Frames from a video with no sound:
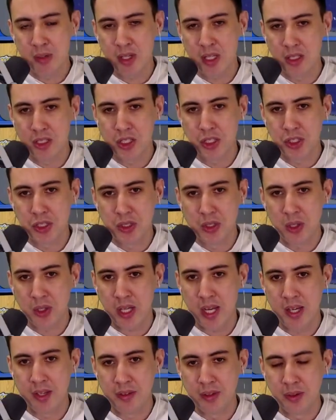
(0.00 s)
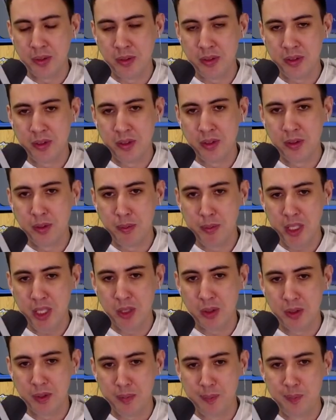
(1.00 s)
We can just knock out the
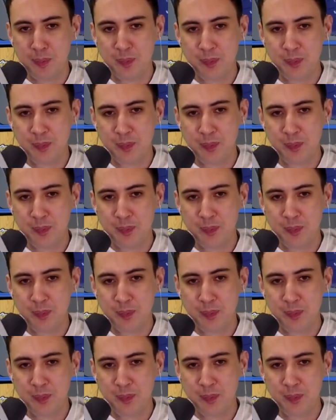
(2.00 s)
Lumineon.